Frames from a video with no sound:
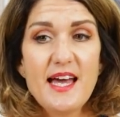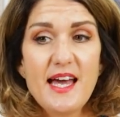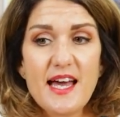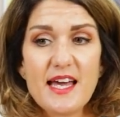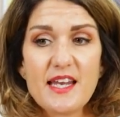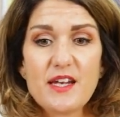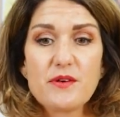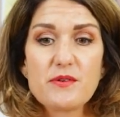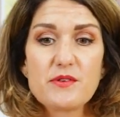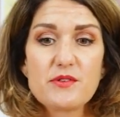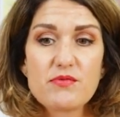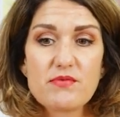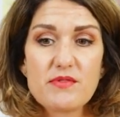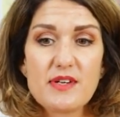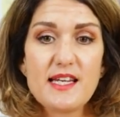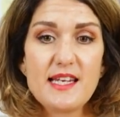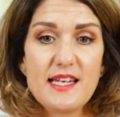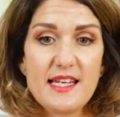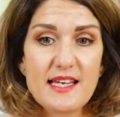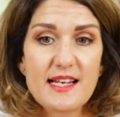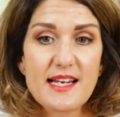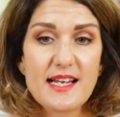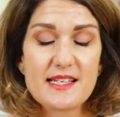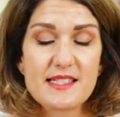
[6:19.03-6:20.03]
And I was
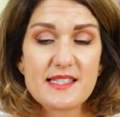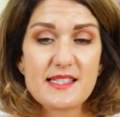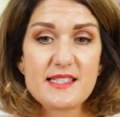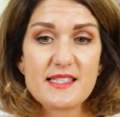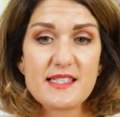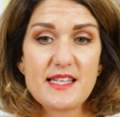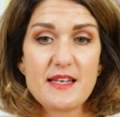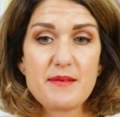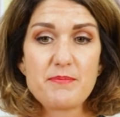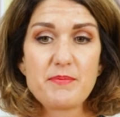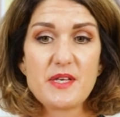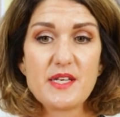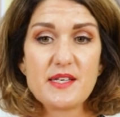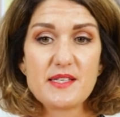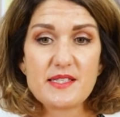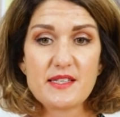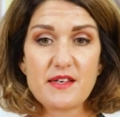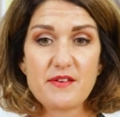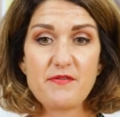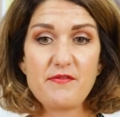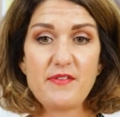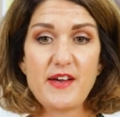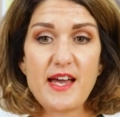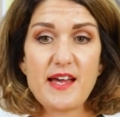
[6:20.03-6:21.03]
really glad I did because
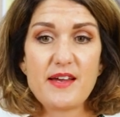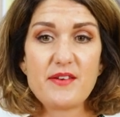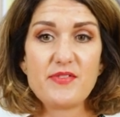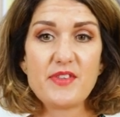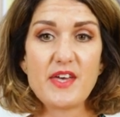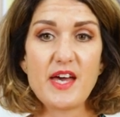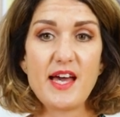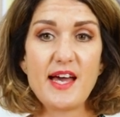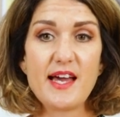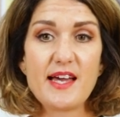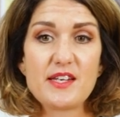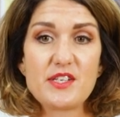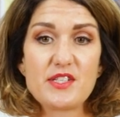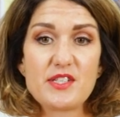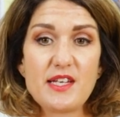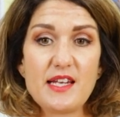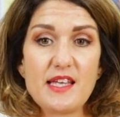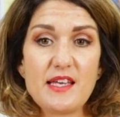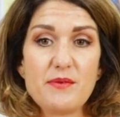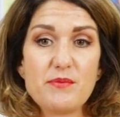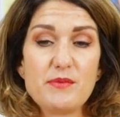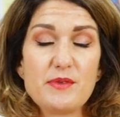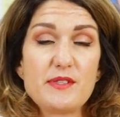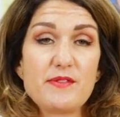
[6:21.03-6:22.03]
I found that
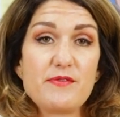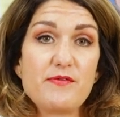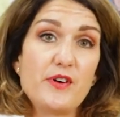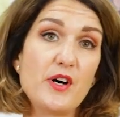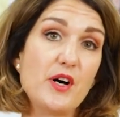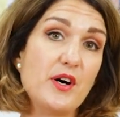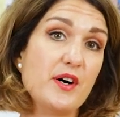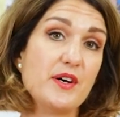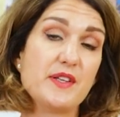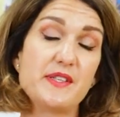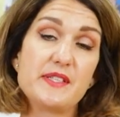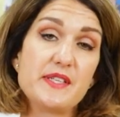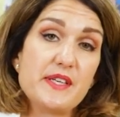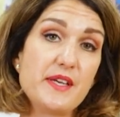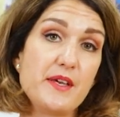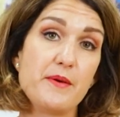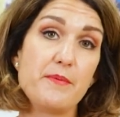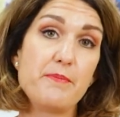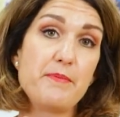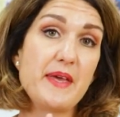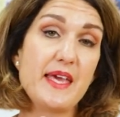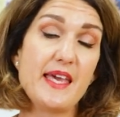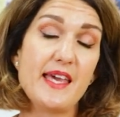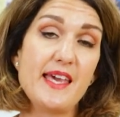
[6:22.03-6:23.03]
actually it was far too
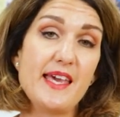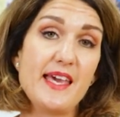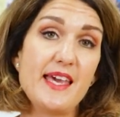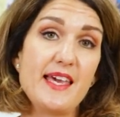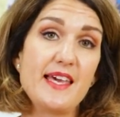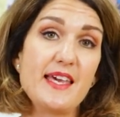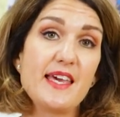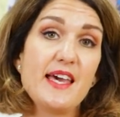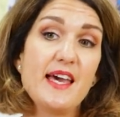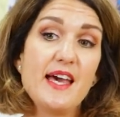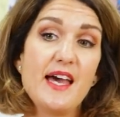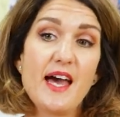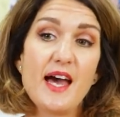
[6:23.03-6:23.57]
big.